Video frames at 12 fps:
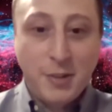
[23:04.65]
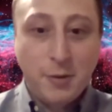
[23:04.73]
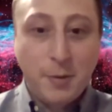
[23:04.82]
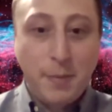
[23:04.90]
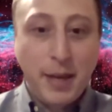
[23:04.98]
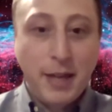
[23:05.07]
to
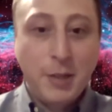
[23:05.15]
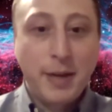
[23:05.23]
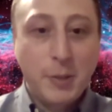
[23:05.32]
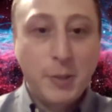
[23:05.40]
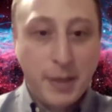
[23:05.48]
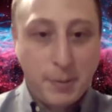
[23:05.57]
a page
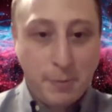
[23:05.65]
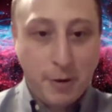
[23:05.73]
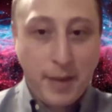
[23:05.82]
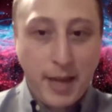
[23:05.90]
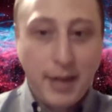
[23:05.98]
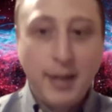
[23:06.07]
about Spaceport
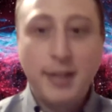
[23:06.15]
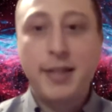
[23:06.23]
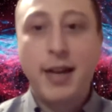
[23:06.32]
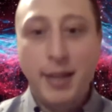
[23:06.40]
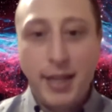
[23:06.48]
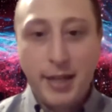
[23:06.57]
Maine and it's
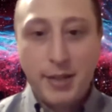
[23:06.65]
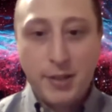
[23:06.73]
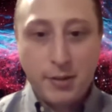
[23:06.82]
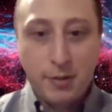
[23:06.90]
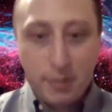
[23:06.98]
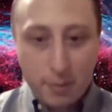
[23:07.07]
got links
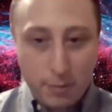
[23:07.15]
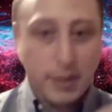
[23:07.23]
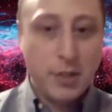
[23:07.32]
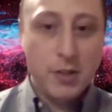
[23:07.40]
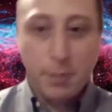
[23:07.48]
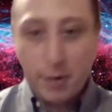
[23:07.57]
to a whole bunch
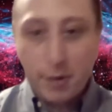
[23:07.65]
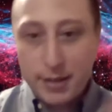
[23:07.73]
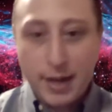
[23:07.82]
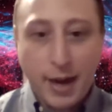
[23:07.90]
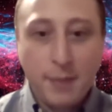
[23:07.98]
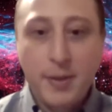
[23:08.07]
of supporting
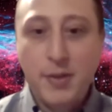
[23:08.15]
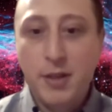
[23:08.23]
documents,